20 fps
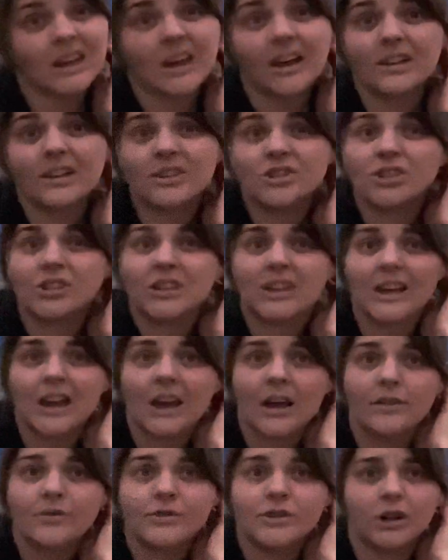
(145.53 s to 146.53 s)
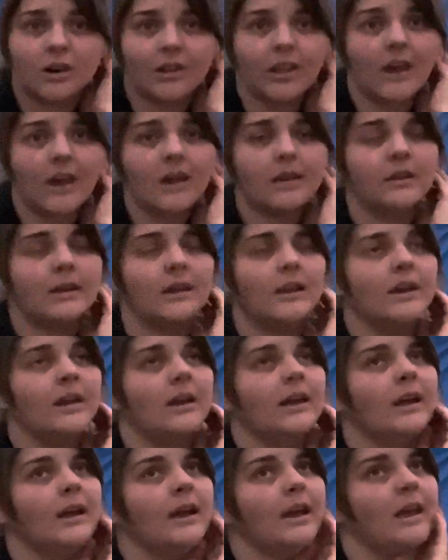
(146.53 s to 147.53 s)
actually after that,
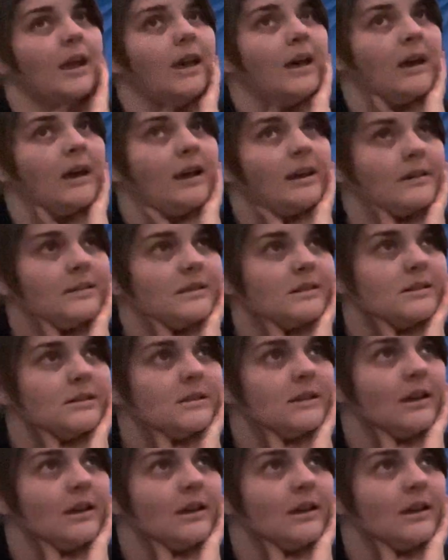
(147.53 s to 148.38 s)
and